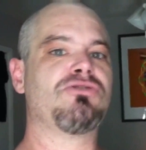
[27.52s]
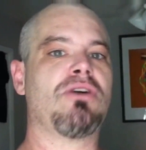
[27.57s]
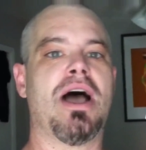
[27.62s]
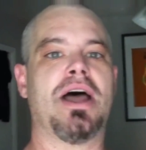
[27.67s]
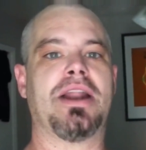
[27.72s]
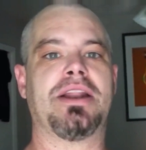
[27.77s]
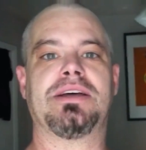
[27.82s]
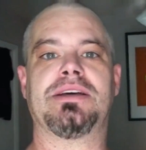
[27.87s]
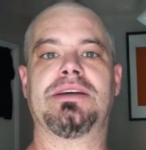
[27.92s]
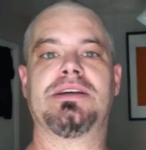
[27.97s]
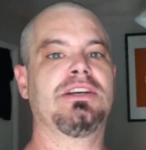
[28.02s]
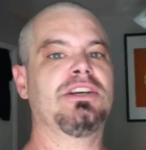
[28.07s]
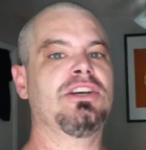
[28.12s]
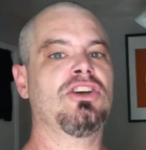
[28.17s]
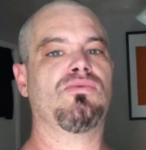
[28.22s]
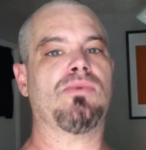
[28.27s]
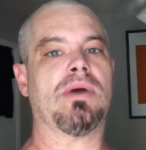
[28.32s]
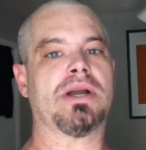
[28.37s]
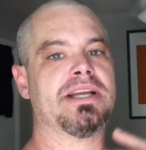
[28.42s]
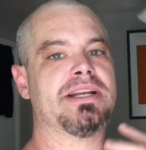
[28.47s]
Now I'm gonna get
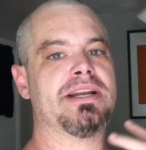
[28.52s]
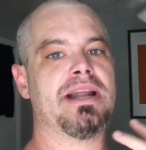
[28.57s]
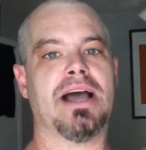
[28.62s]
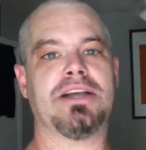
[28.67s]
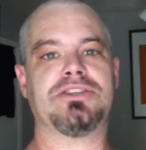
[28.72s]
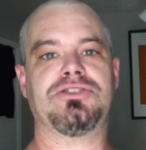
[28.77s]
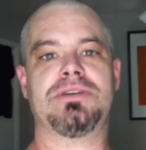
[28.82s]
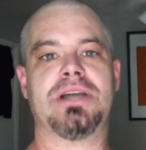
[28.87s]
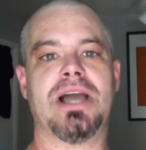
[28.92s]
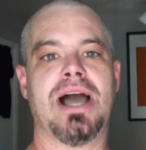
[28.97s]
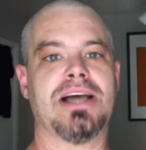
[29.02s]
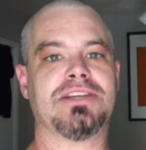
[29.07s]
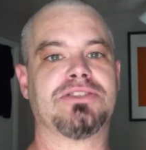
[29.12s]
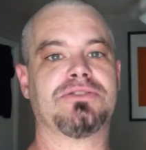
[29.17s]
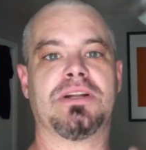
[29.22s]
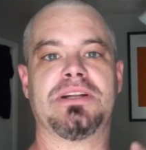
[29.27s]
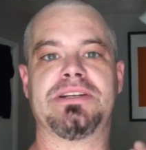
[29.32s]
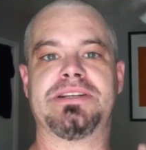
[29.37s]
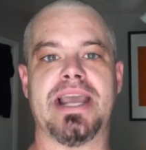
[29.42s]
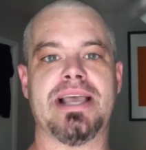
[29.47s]
right down to business.
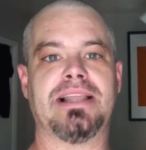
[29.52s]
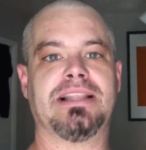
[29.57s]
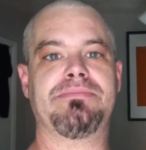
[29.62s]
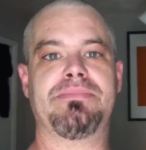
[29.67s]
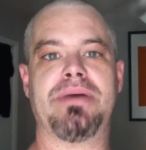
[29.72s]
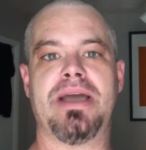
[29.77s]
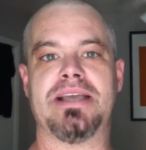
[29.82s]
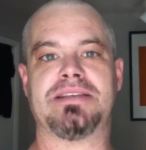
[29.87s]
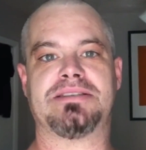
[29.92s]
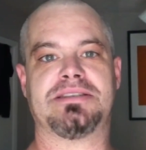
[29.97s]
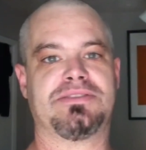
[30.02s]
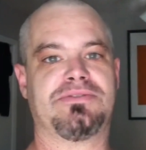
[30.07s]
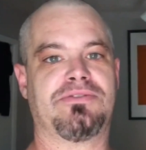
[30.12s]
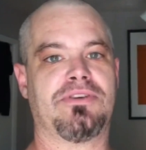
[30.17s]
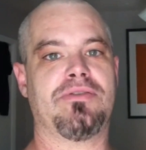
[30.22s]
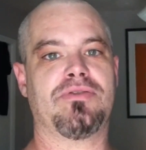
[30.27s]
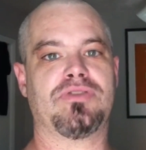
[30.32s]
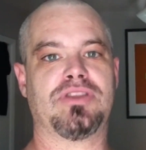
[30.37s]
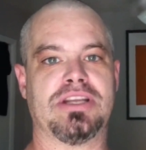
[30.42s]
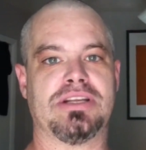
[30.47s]

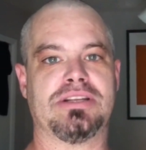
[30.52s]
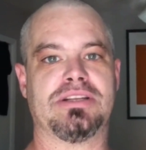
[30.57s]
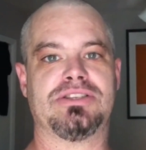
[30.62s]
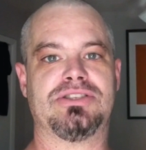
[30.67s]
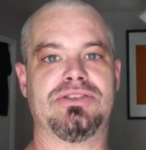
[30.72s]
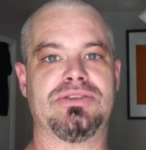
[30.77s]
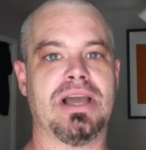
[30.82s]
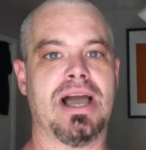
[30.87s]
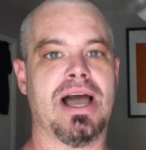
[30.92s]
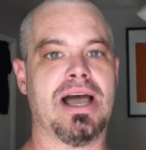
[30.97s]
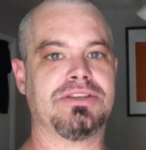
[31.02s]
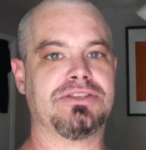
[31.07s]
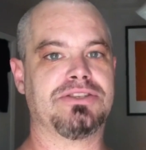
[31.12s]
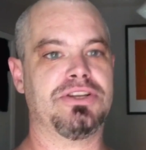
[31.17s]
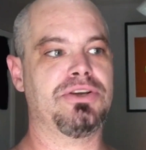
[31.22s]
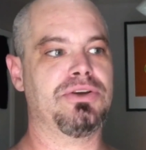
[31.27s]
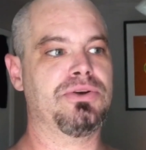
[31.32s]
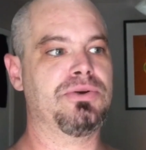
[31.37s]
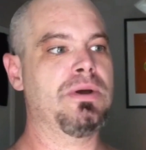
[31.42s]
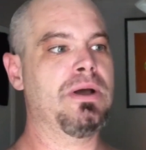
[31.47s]
I
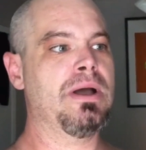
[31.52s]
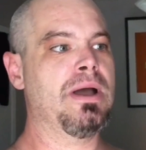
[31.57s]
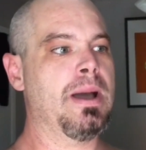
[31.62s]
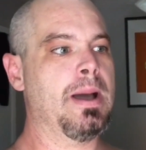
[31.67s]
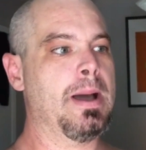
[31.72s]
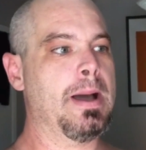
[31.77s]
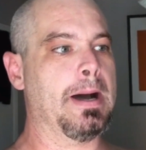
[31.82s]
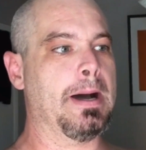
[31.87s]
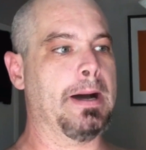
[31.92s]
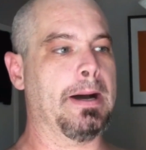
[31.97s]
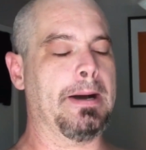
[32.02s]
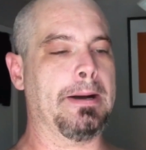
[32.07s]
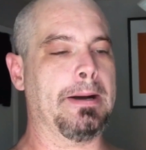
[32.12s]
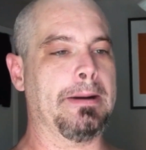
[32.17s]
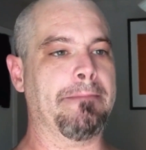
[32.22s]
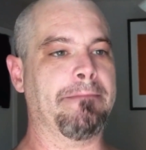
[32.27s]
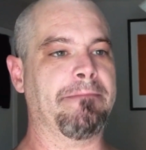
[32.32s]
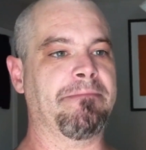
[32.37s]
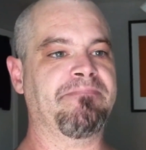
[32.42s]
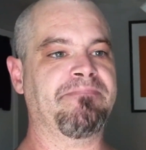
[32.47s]
pulled back on this
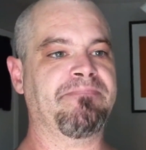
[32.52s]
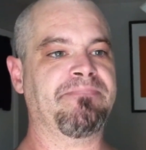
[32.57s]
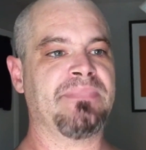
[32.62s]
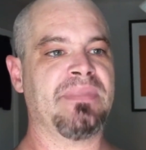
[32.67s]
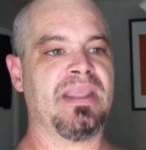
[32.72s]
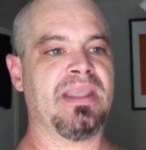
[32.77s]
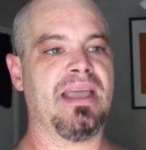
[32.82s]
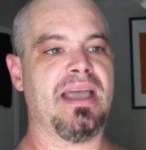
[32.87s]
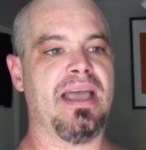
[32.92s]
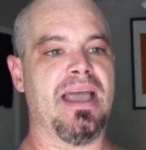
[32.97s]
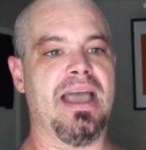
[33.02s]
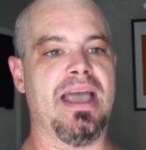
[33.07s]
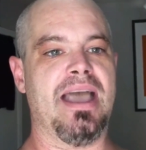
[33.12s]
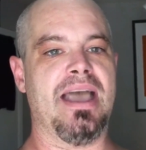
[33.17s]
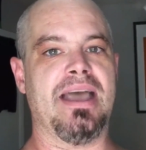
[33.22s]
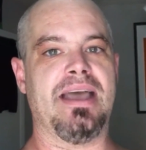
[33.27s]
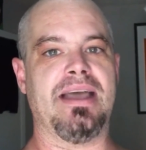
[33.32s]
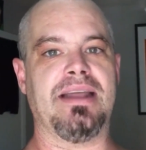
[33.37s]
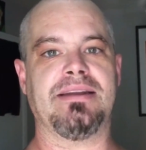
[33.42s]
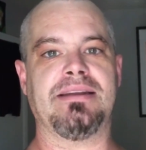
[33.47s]
guy
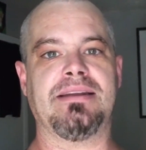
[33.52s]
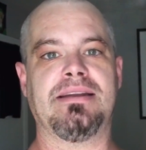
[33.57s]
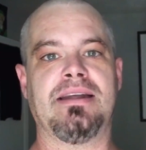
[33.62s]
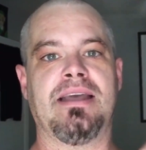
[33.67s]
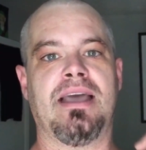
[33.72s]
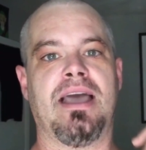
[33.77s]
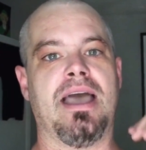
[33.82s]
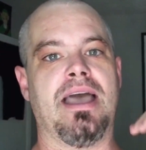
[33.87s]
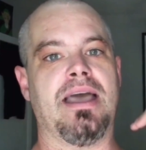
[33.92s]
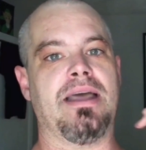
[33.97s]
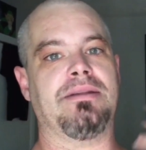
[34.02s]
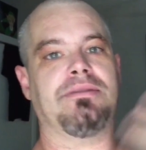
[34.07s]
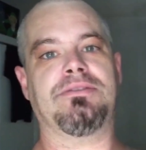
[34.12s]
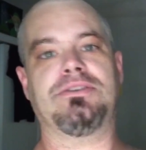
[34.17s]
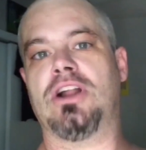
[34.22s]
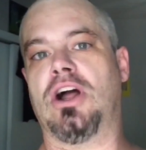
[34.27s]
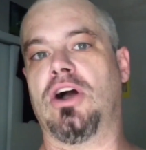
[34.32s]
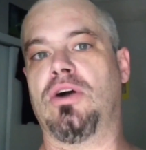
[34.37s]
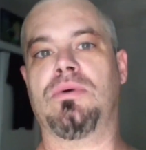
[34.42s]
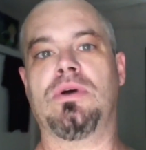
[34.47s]
for some time now.
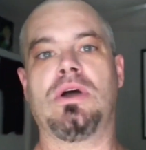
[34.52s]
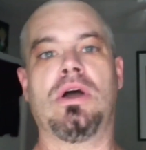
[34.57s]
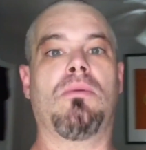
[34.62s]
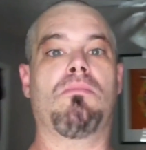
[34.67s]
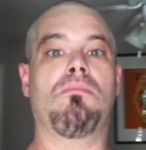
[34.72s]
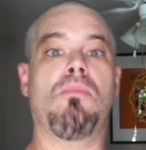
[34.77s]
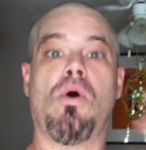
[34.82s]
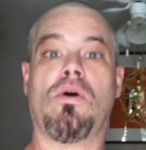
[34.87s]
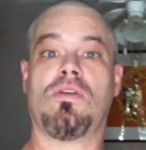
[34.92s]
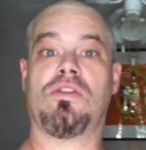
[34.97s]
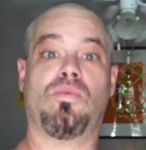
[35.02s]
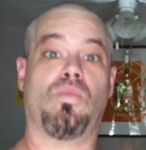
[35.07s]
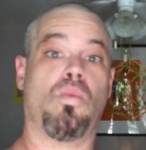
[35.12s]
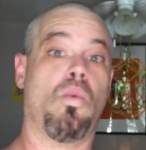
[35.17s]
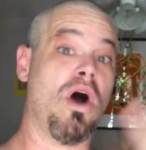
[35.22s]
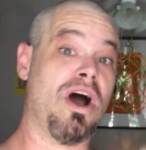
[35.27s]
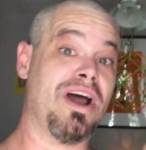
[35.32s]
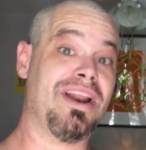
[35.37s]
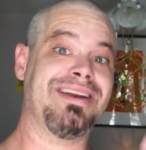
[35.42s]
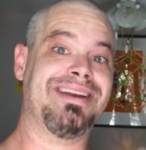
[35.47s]
You see, I
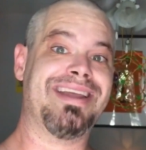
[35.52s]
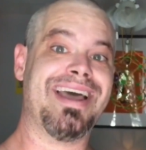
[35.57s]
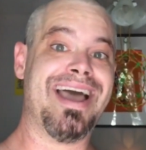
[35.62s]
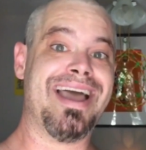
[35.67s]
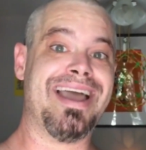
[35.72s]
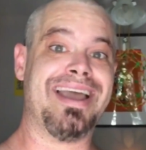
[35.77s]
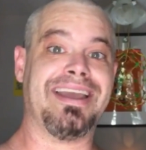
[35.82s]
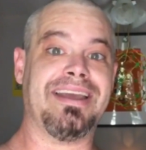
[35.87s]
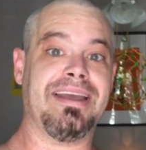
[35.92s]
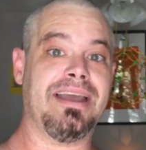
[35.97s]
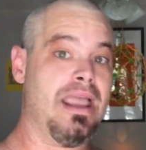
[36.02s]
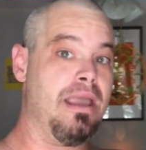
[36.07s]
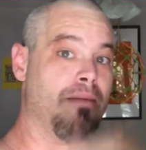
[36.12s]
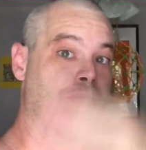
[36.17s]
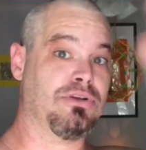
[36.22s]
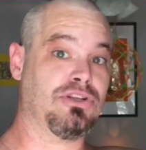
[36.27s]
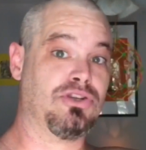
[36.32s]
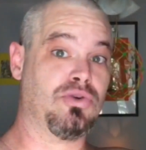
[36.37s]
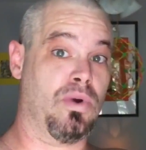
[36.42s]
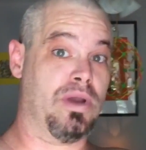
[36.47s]
wasn't discussing
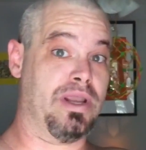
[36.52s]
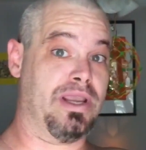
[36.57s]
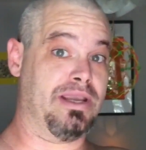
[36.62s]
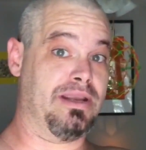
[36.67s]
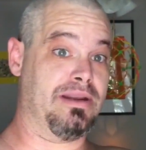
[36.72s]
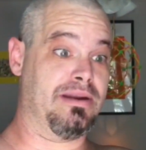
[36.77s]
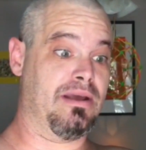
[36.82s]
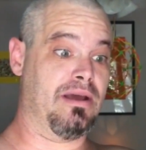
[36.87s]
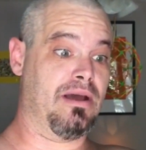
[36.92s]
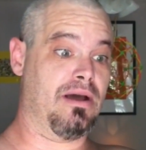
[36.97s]
him anymore.